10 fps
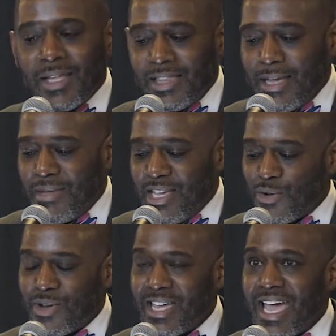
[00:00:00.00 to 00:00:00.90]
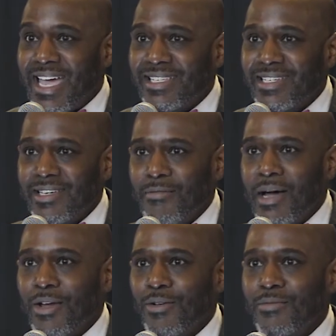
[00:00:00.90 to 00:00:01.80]
Let me create
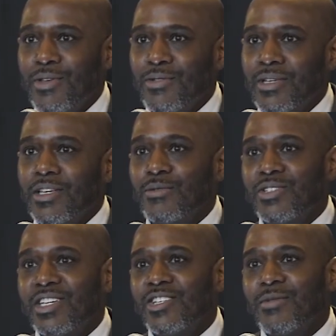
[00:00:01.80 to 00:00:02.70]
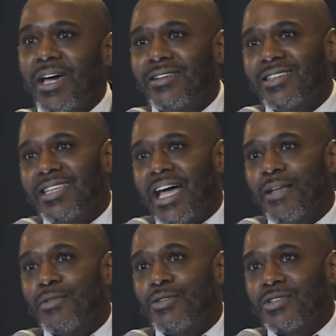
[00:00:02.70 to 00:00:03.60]
my own music, because we're teaching them how to
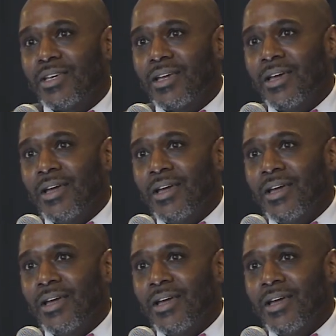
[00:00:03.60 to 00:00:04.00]
design music.